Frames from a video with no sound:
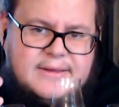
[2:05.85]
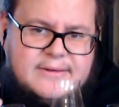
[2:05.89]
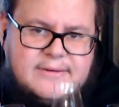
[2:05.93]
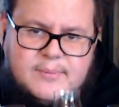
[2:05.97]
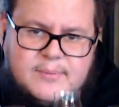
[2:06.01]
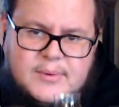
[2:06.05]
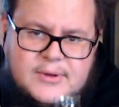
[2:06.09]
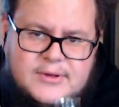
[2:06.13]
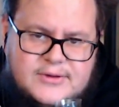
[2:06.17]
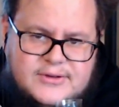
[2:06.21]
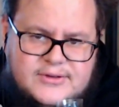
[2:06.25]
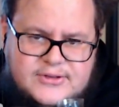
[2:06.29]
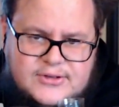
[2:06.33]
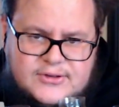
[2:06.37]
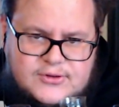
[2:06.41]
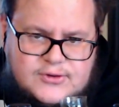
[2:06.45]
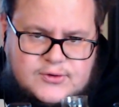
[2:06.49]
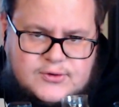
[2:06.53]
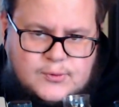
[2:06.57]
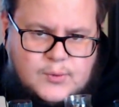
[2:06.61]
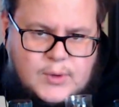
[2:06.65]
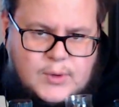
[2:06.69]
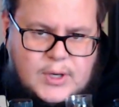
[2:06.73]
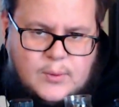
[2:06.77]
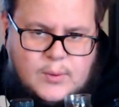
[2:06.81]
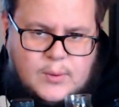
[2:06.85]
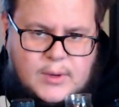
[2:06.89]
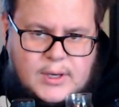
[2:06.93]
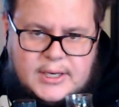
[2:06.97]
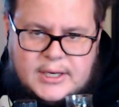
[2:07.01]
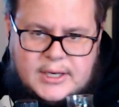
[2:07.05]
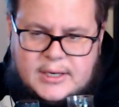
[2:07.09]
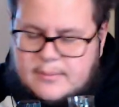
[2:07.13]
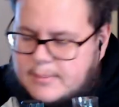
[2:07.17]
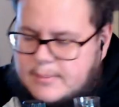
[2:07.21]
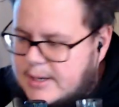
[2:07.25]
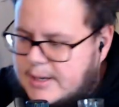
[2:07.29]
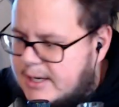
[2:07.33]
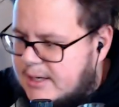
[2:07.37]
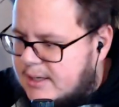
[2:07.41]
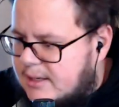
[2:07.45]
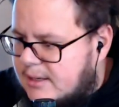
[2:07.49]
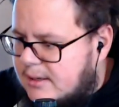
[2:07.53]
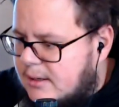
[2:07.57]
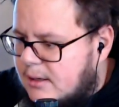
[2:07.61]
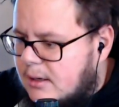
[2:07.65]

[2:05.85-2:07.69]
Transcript: but it's just way in the back.